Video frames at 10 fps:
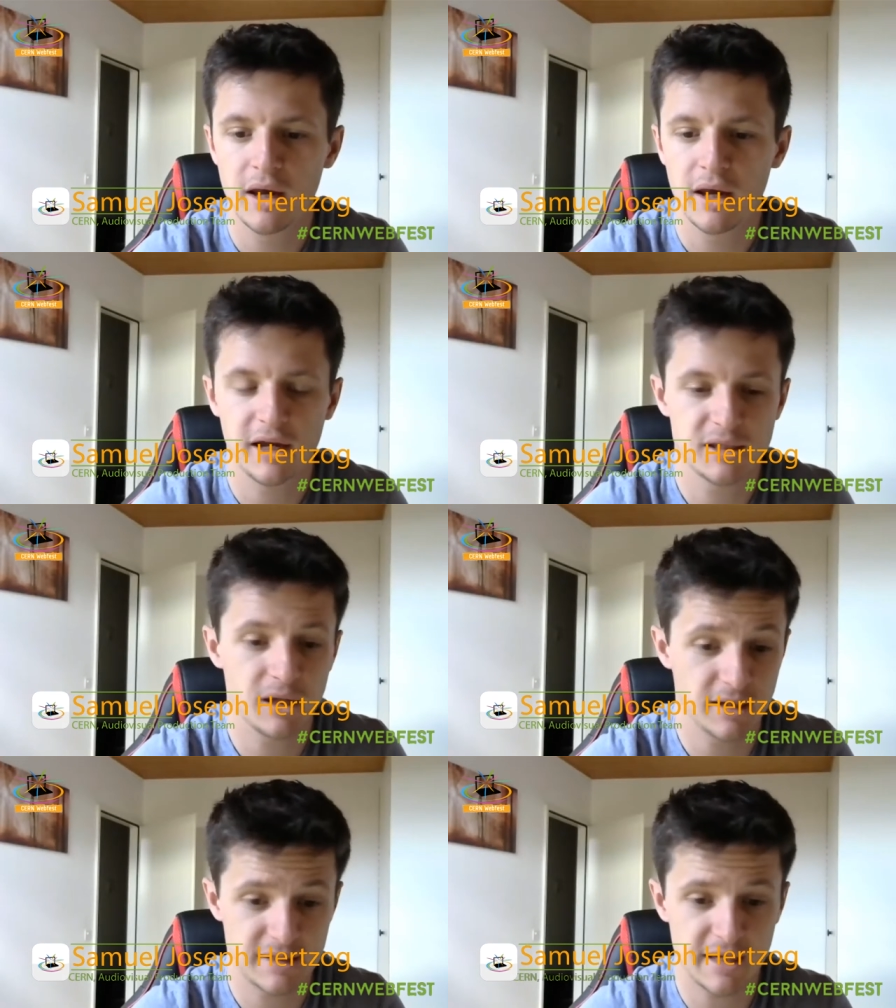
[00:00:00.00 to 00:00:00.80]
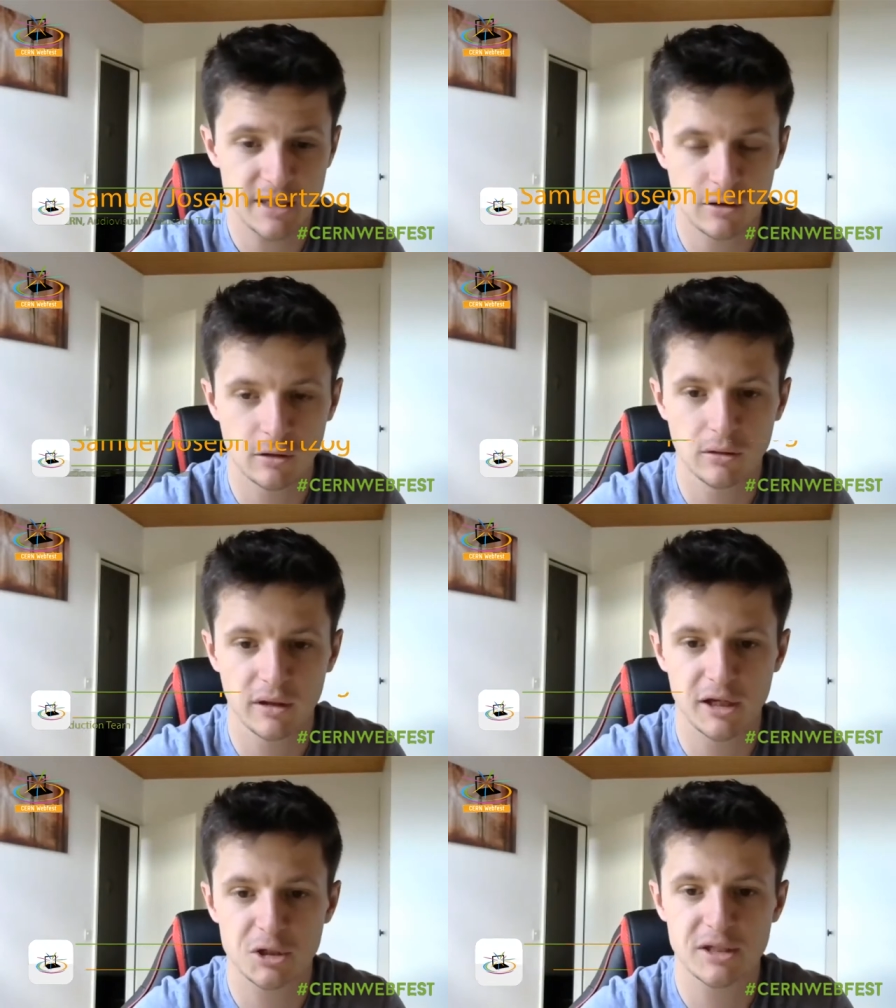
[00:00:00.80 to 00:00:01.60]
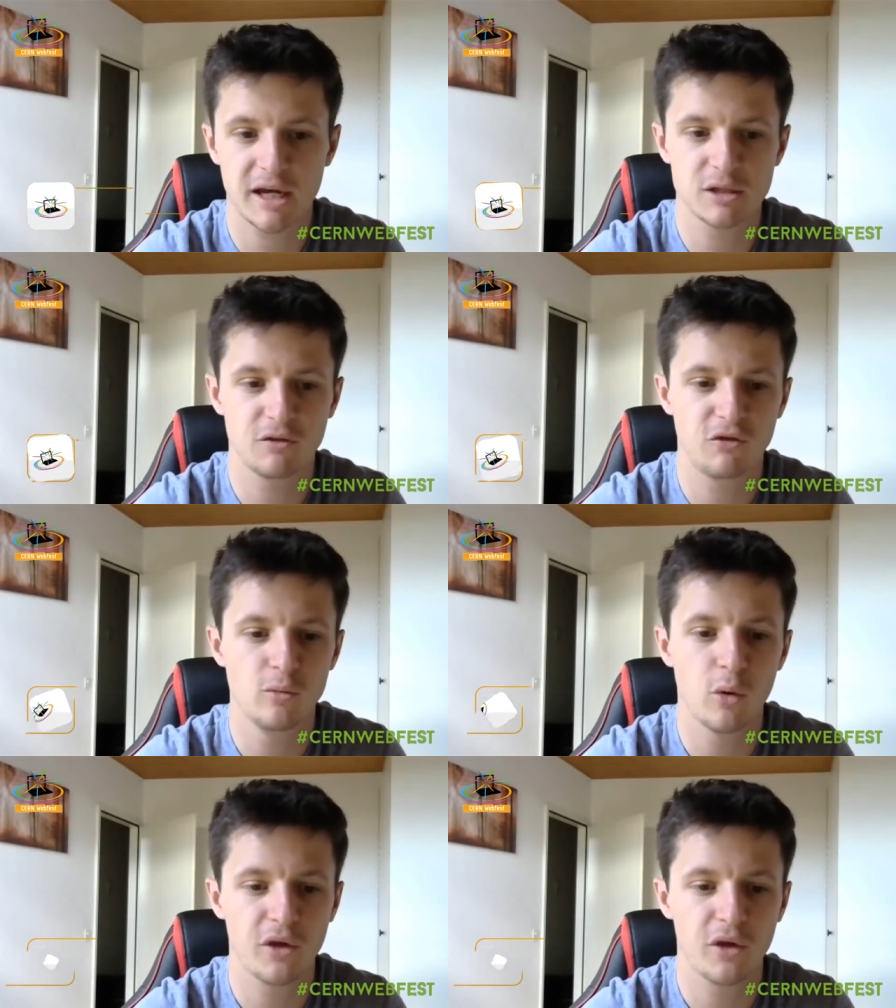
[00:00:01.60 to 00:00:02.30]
It's identical. It just has a few more